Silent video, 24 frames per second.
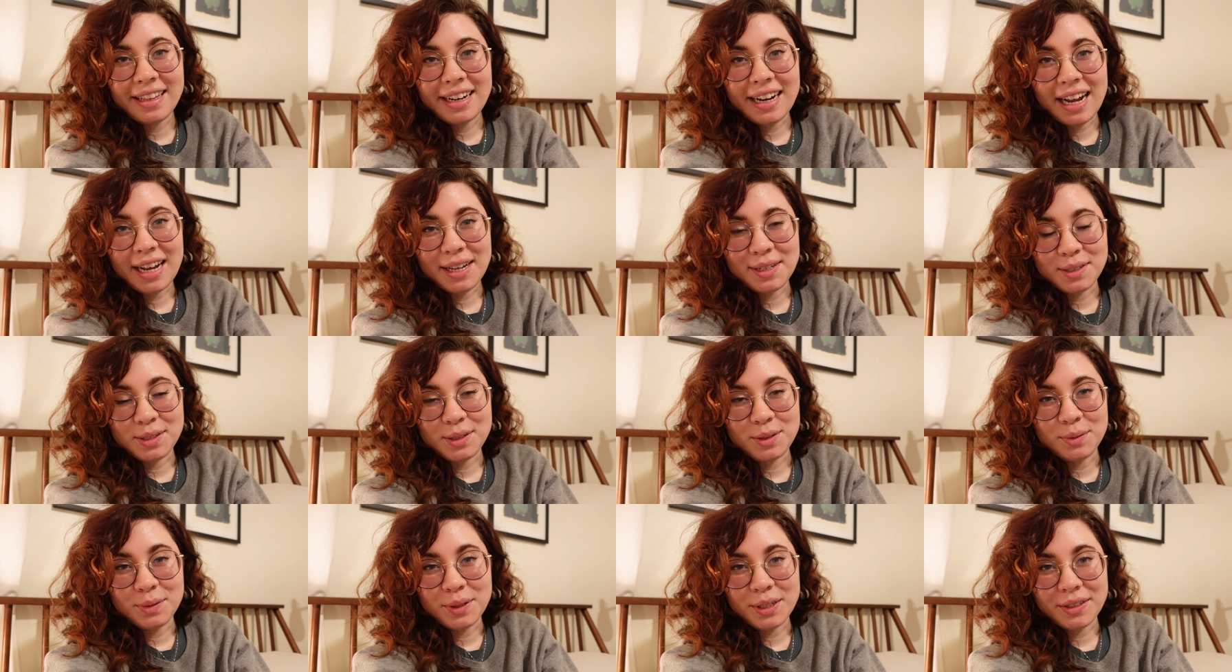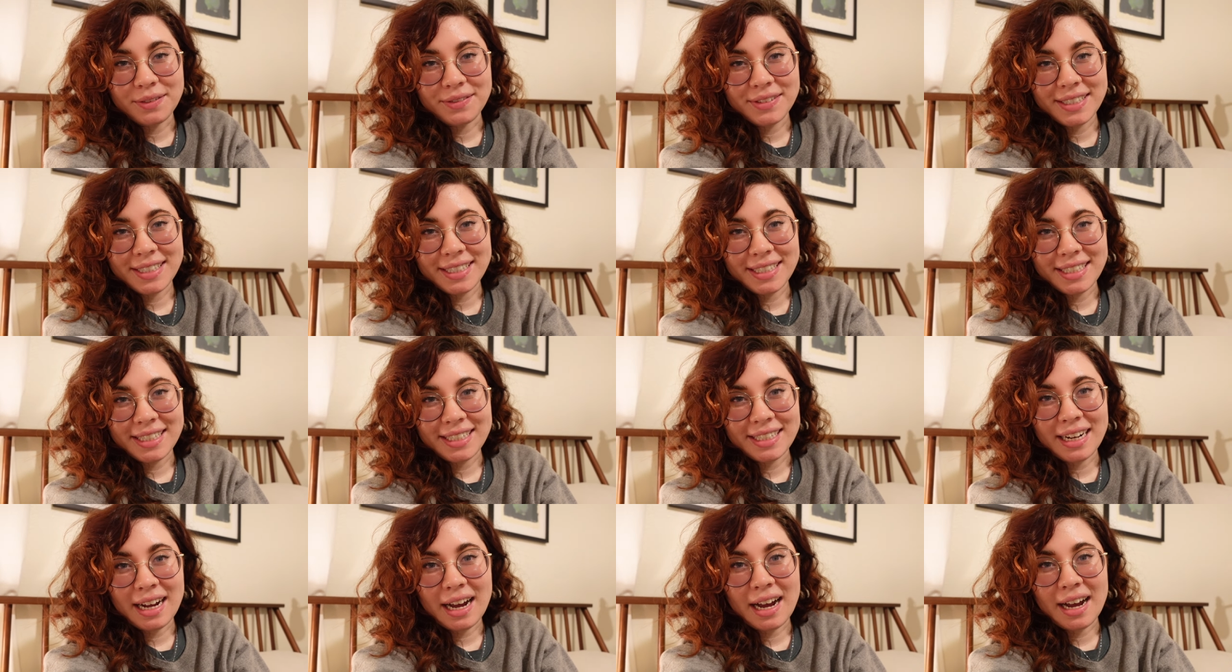then as you will have
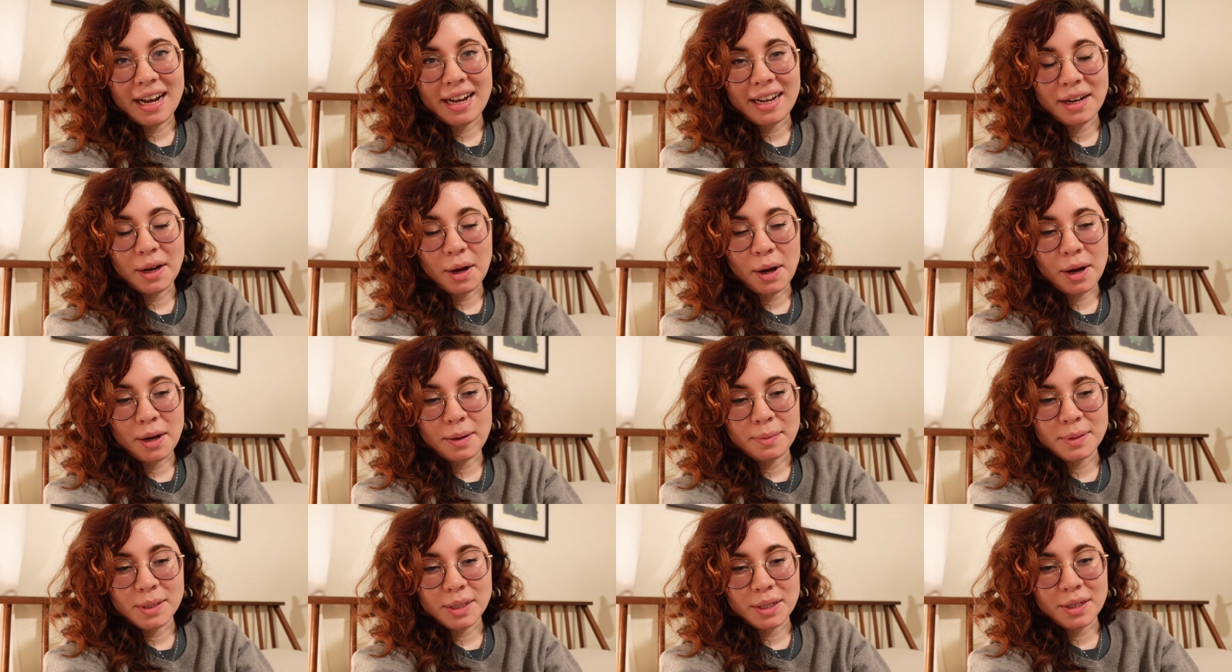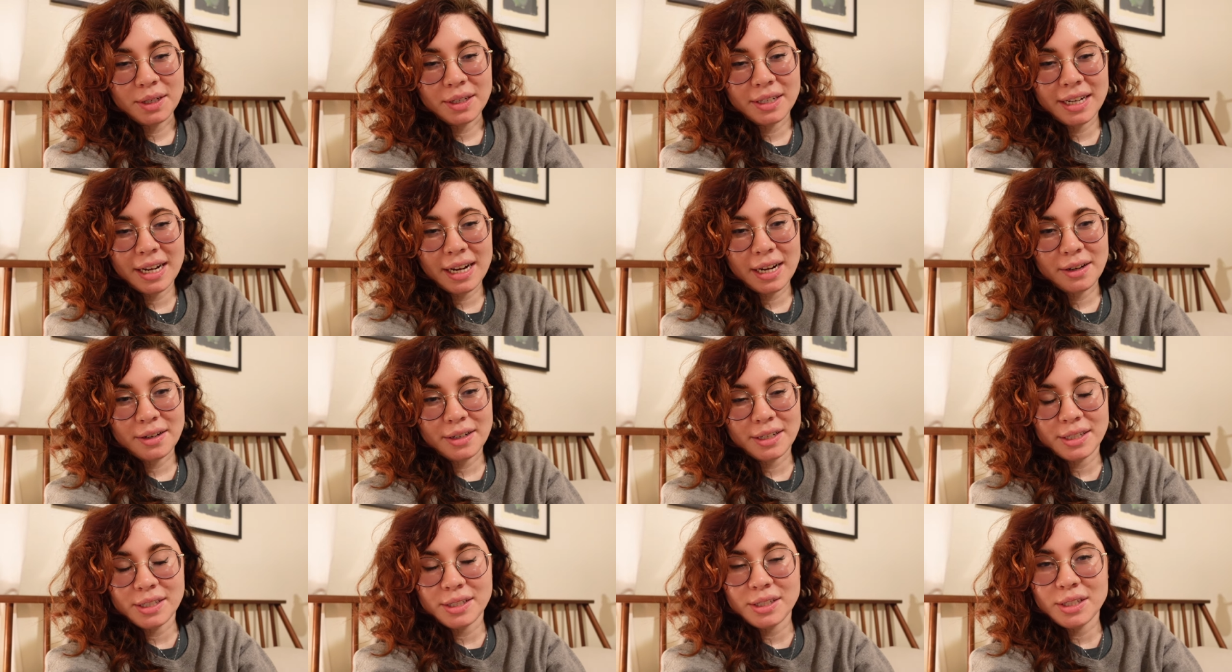seen, I hopped on
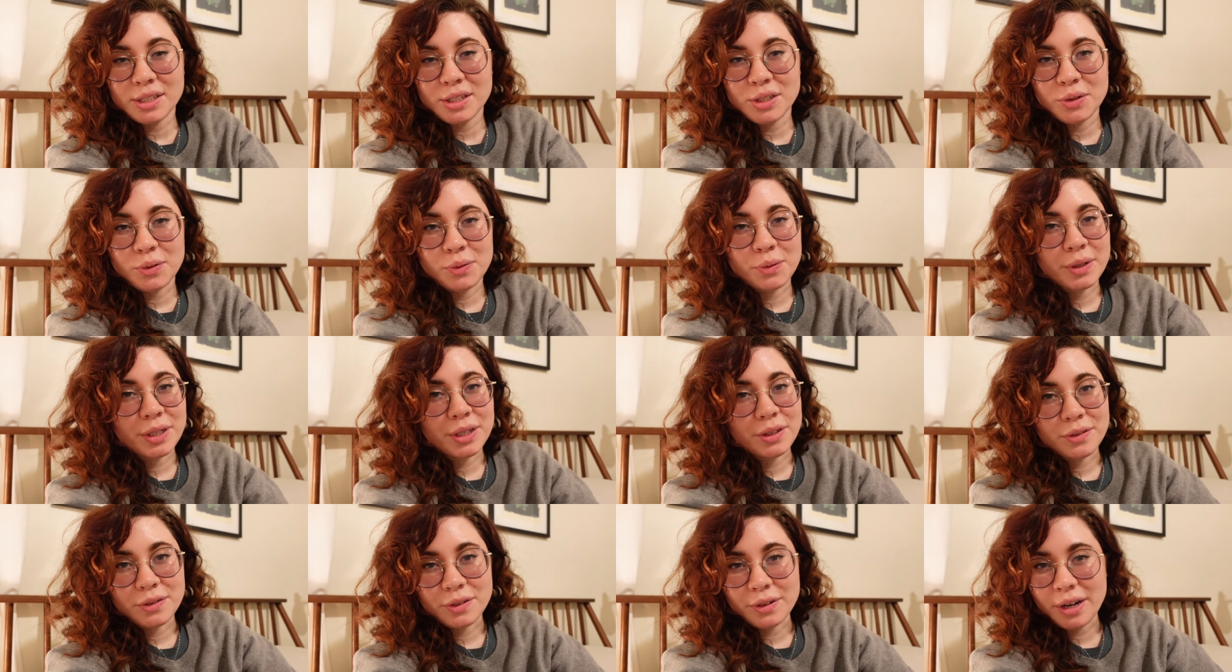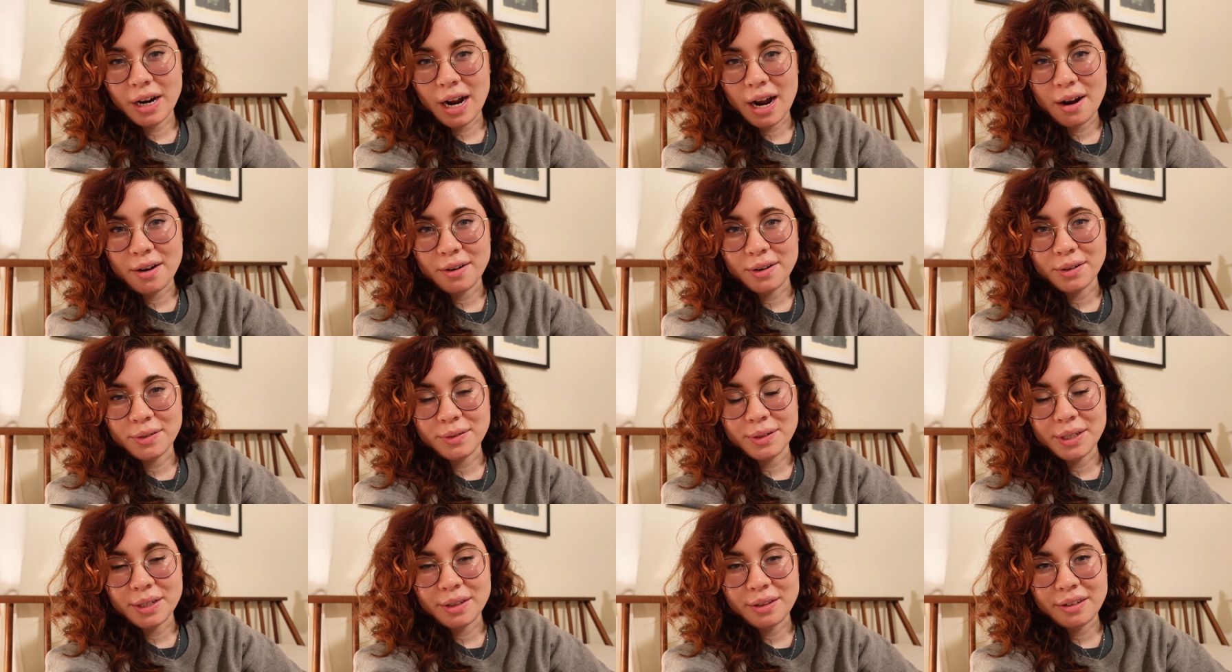Erin's 24-hour
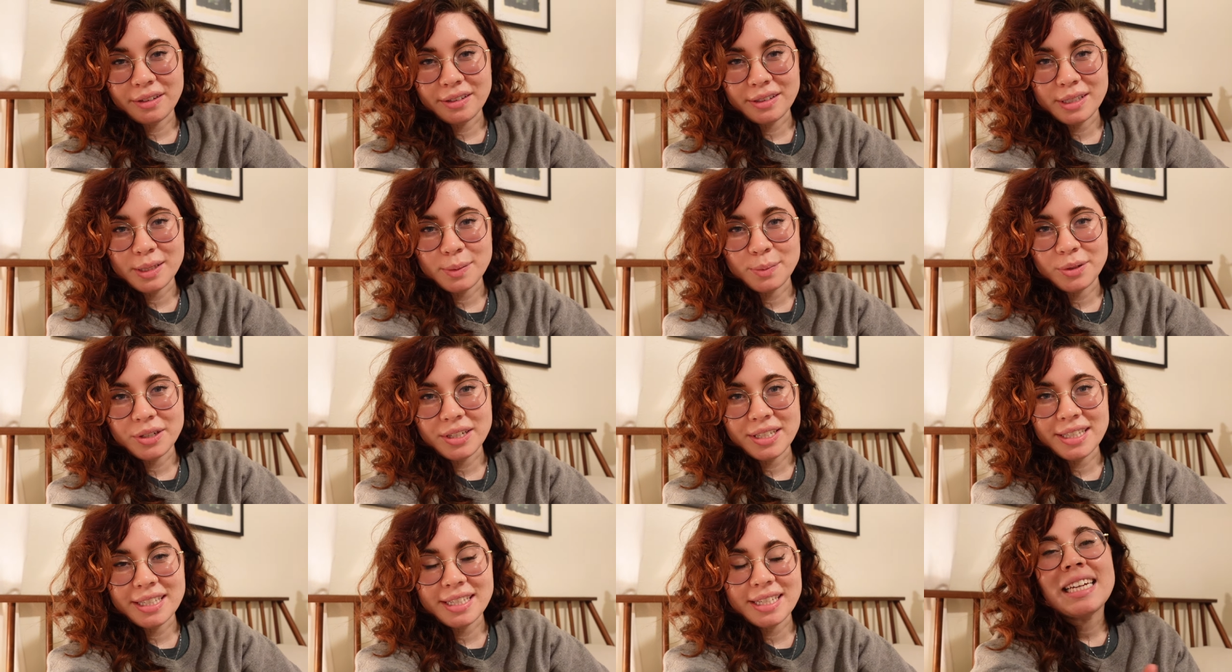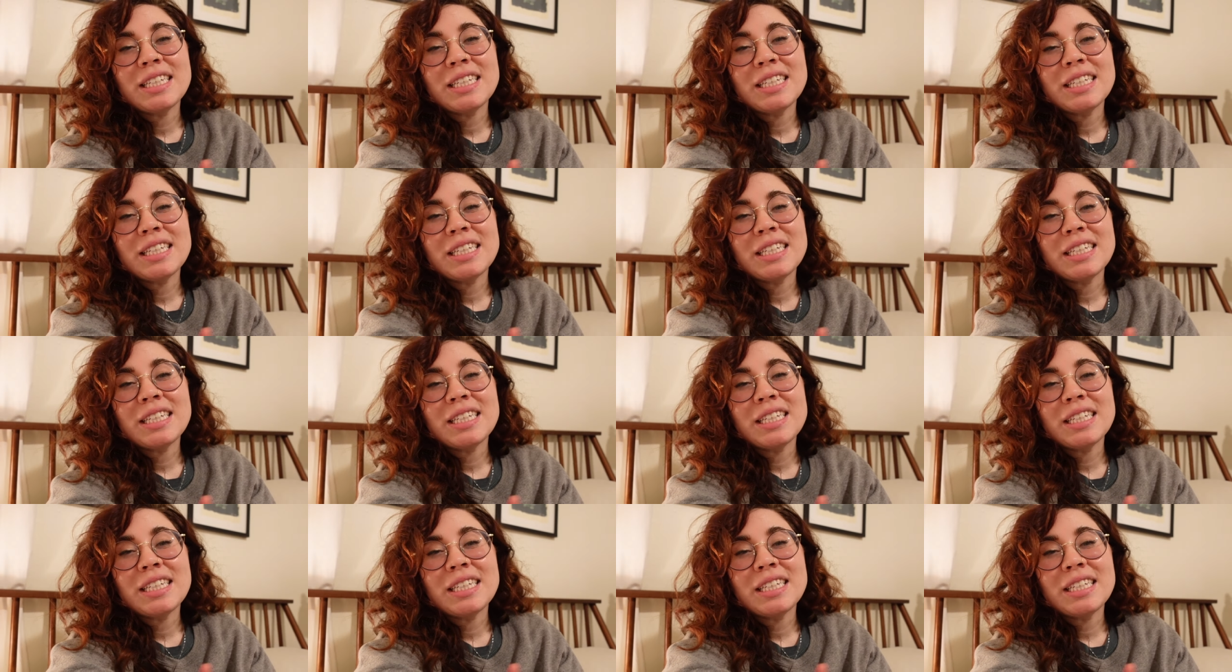readathon sprints.